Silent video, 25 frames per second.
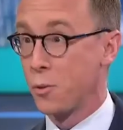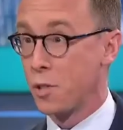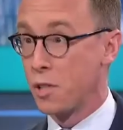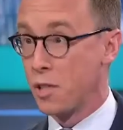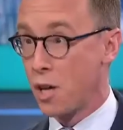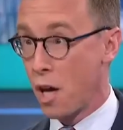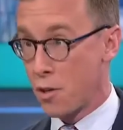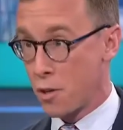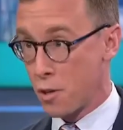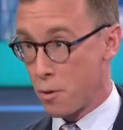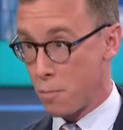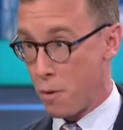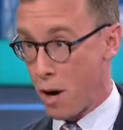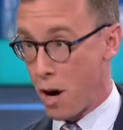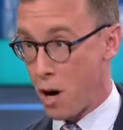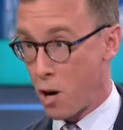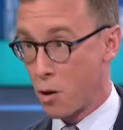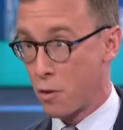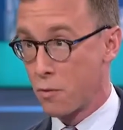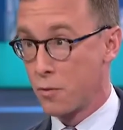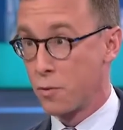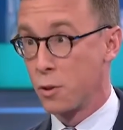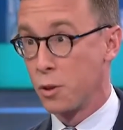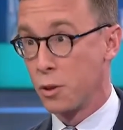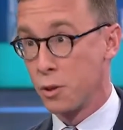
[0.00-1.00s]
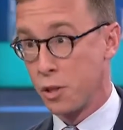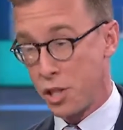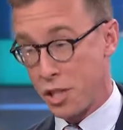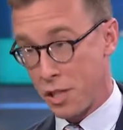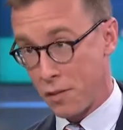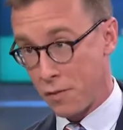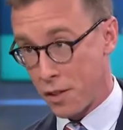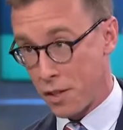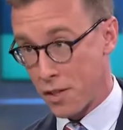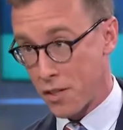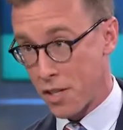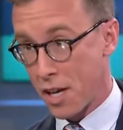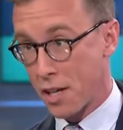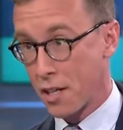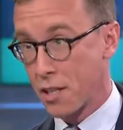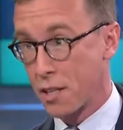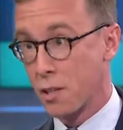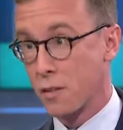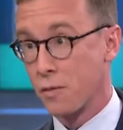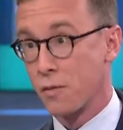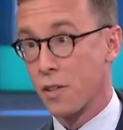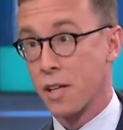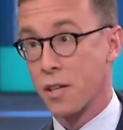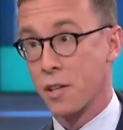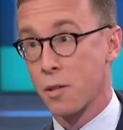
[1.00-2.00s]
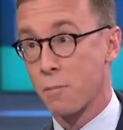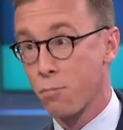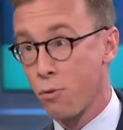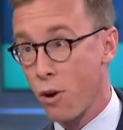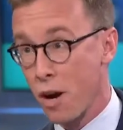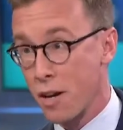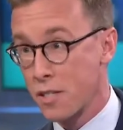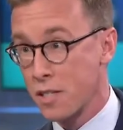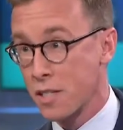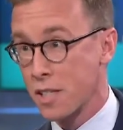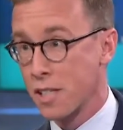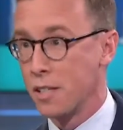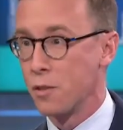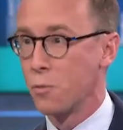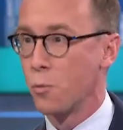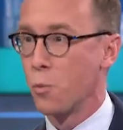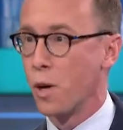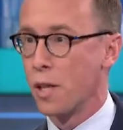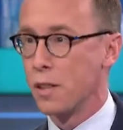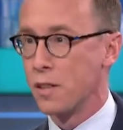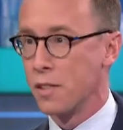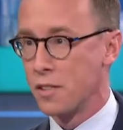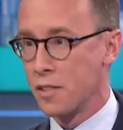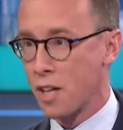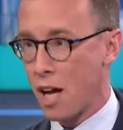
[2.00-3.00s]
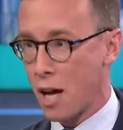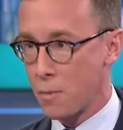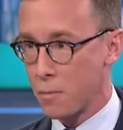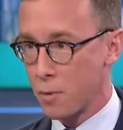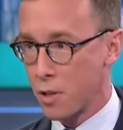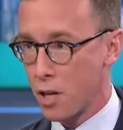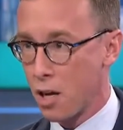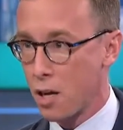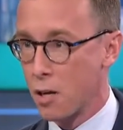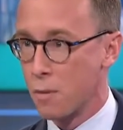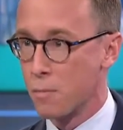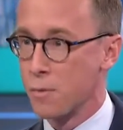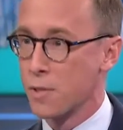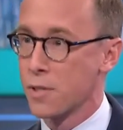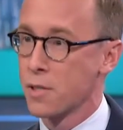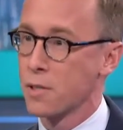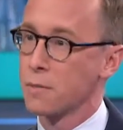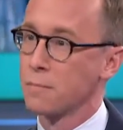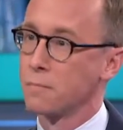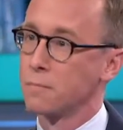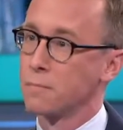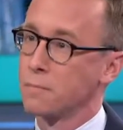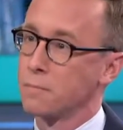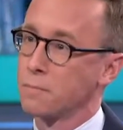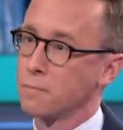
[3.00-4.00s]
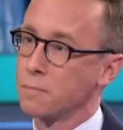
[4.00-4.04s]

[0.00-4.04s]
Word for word: to another powerful chief executive like the president when the time comes.